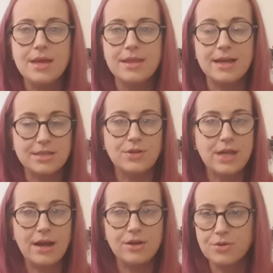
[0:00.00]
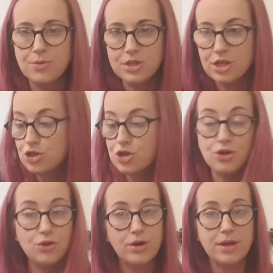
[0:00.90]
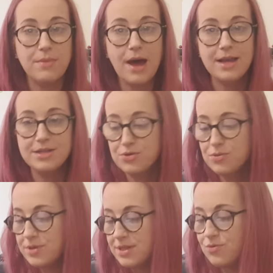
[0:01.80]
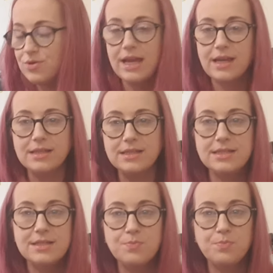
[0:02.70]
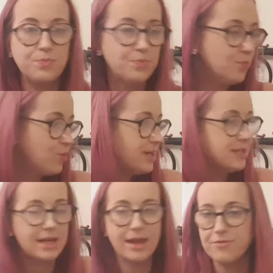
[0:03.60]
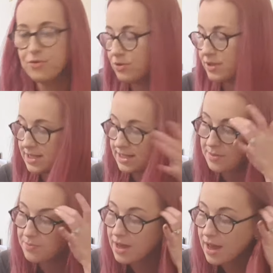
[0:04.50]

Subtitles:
That's how tired I was. I just could not keep my eyes open. To ridiculous ways I kept falling asleep.